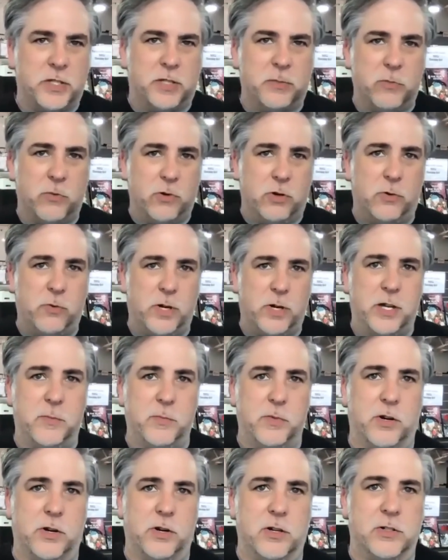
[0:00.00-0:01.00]
some more Ron
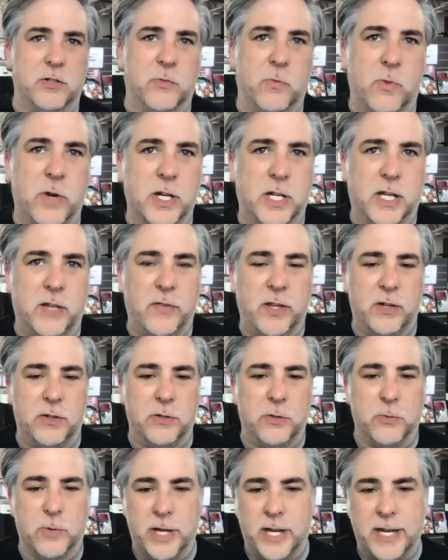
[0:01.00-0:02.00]
Marz. What can they
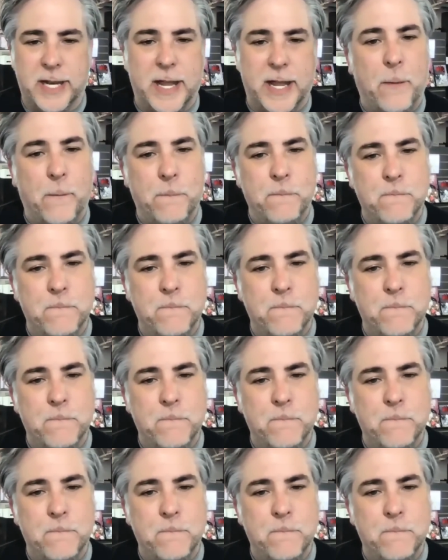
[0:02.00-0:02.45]
do right now?